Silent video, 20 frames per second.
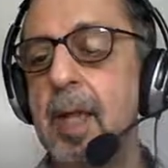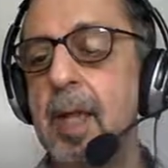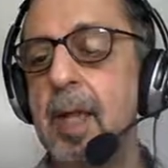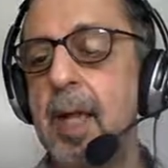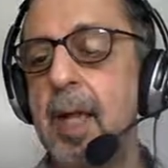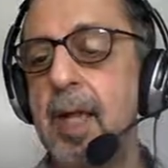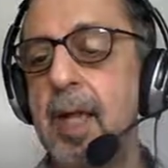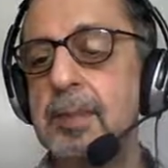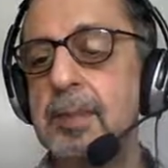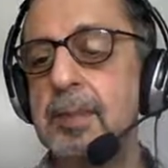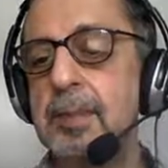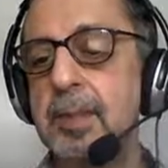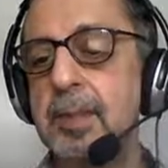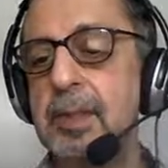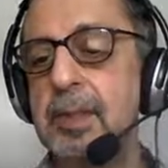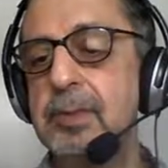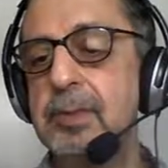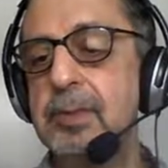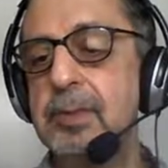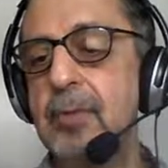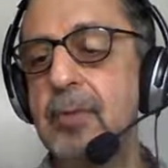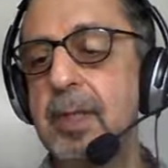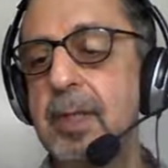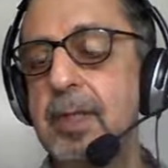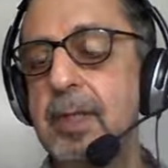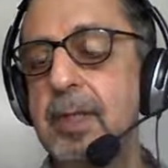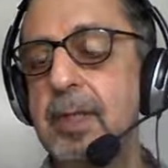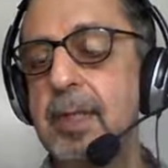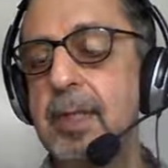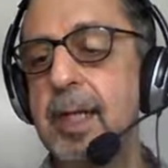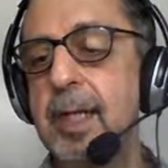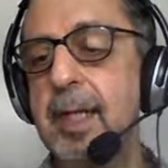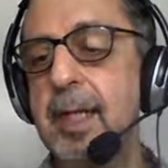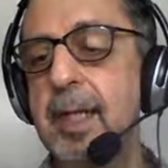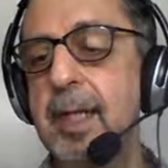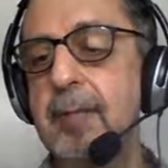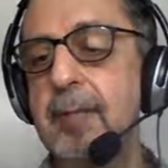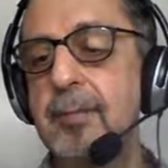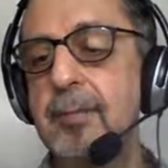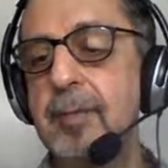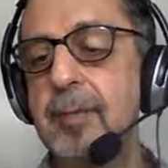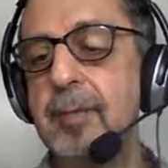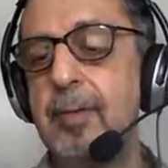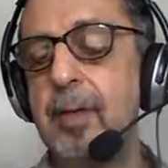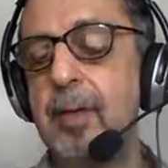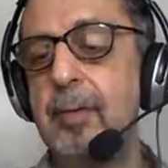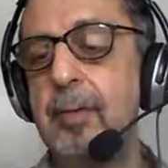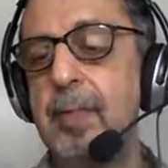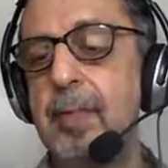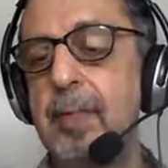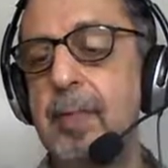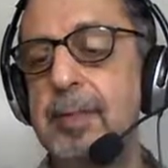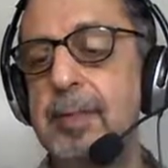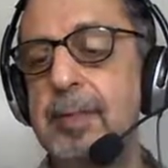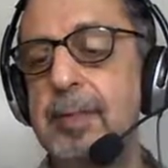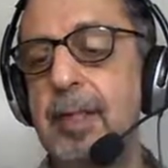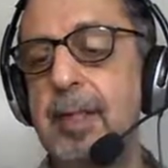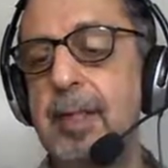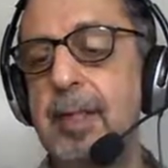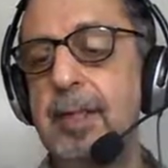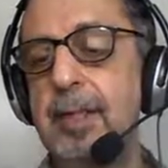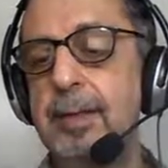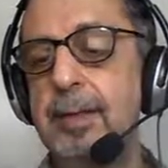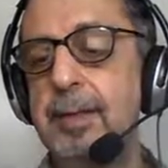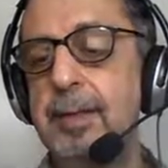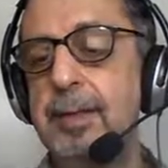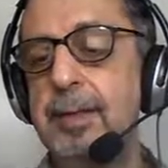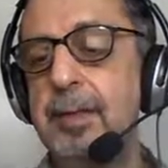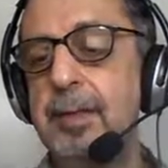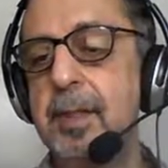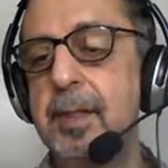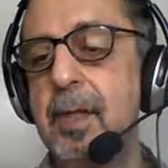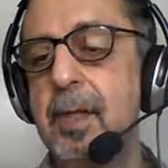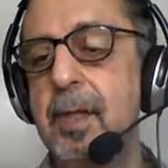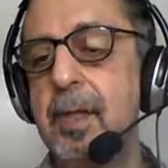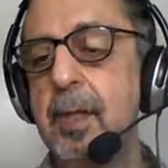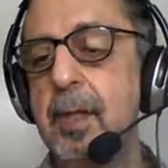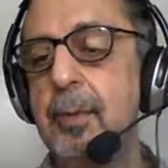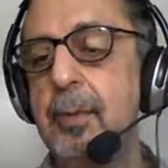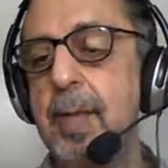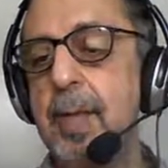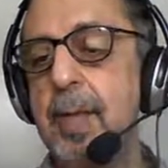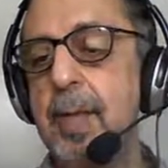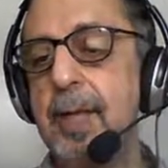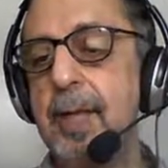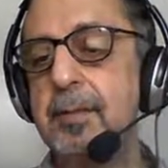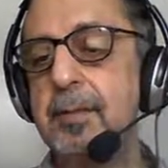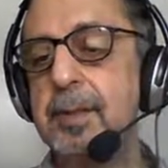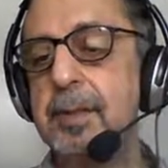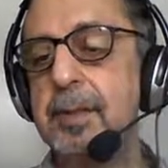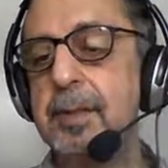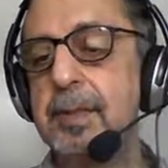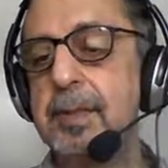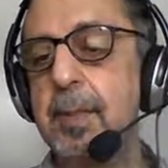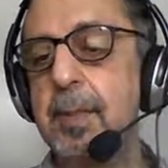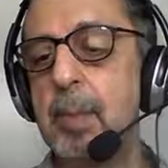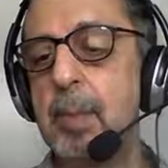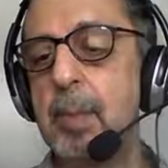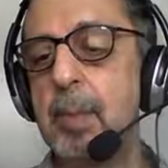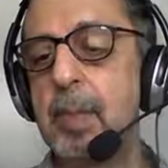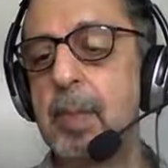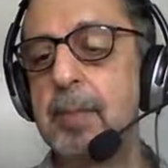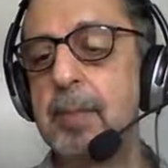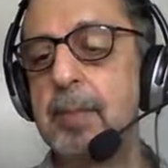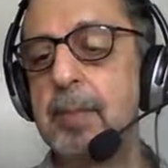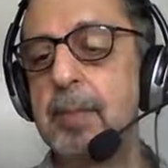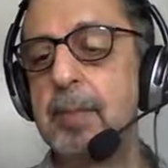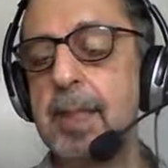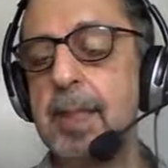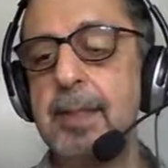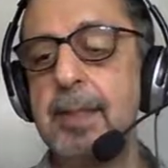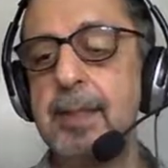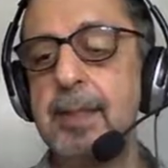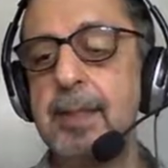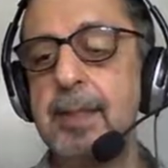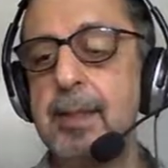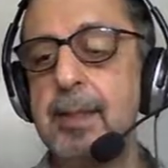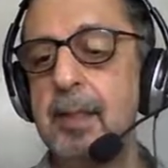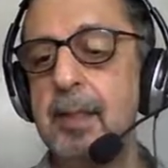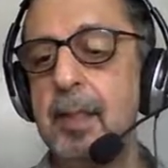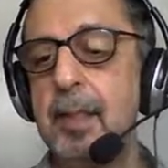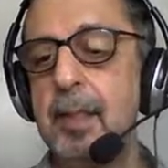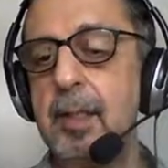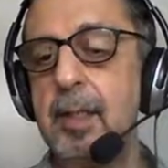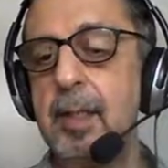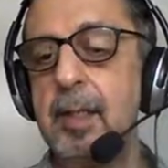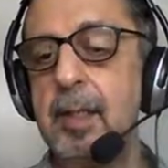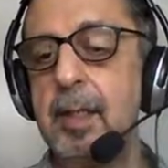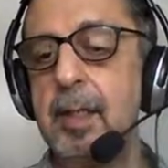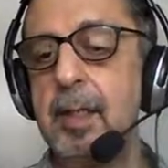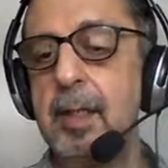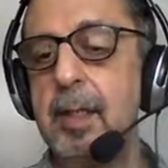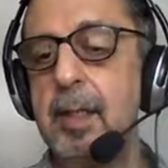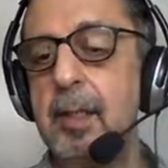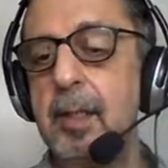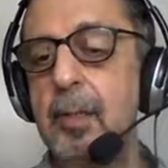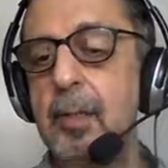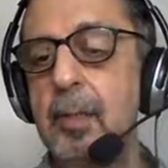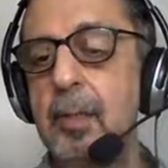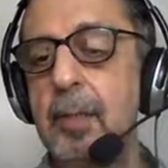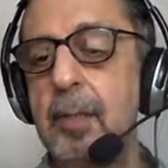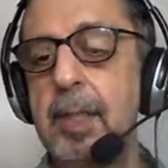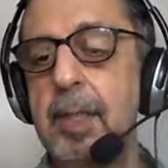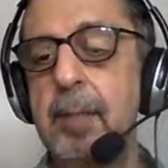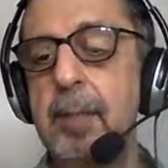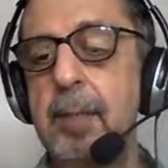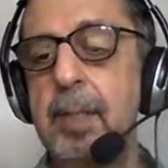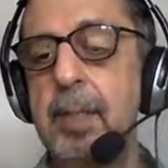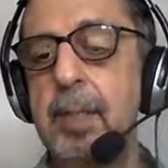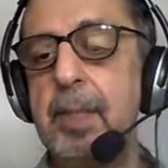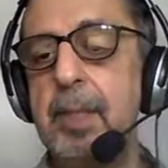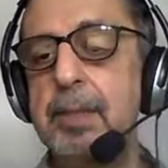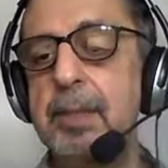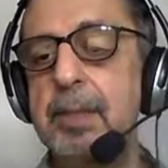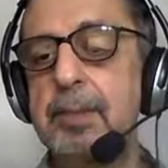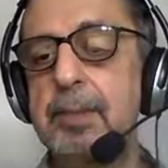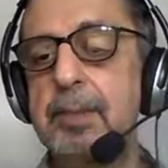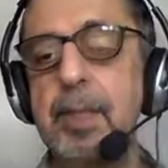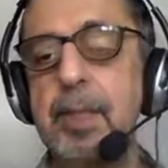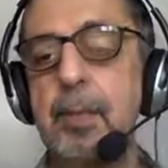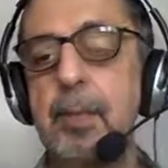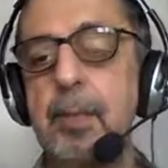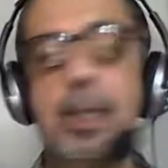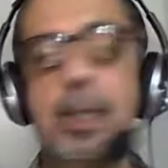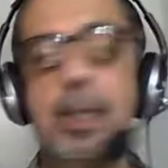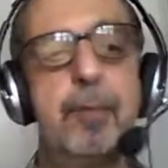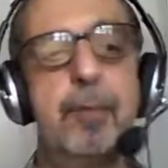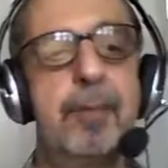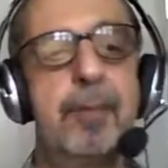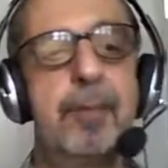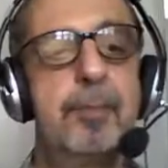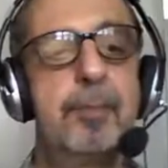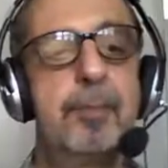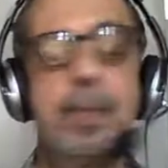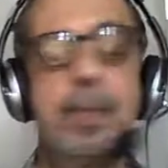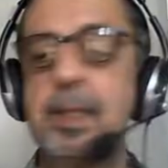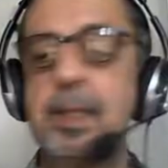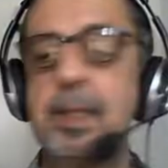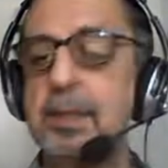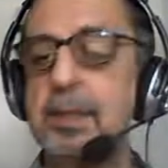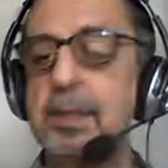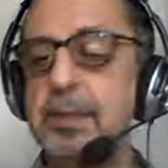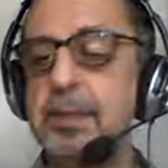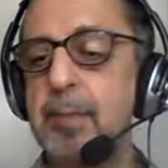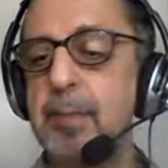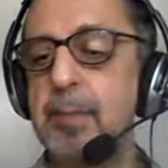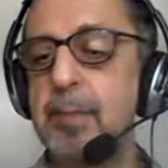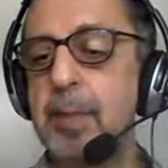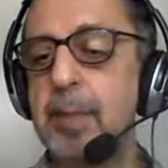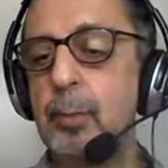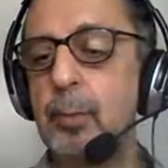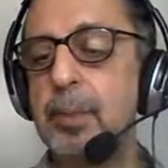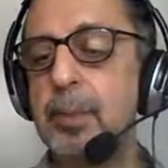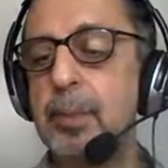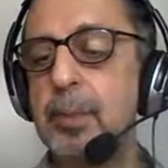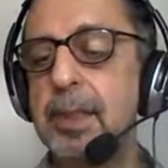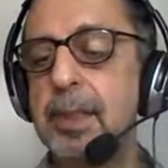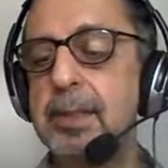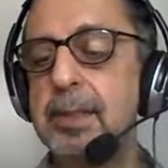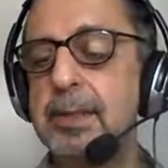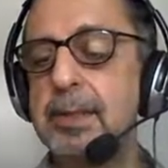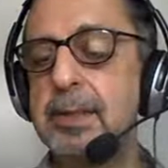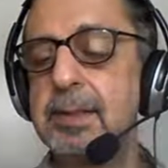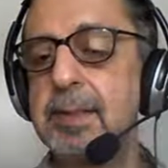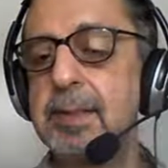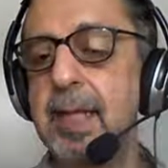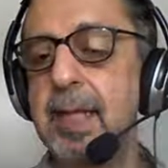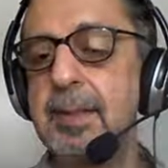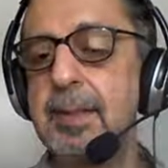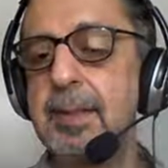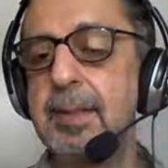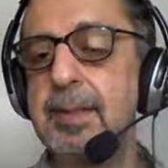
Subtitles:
As per this drawing that I have on my screen, you have this double bottom tank 20 meters by 25 meters by 2 meters in height,